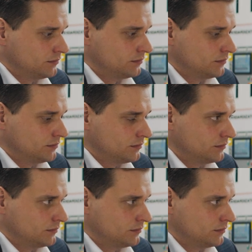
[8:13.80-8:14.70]

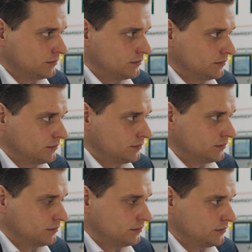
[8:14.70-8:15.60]

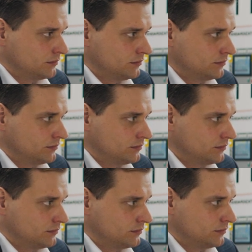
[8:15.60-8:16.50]

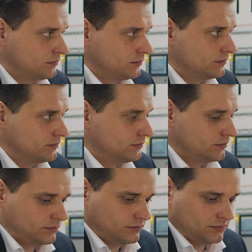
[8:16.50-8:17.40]

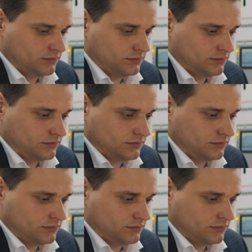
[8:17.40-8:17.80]
This person isn't speaking.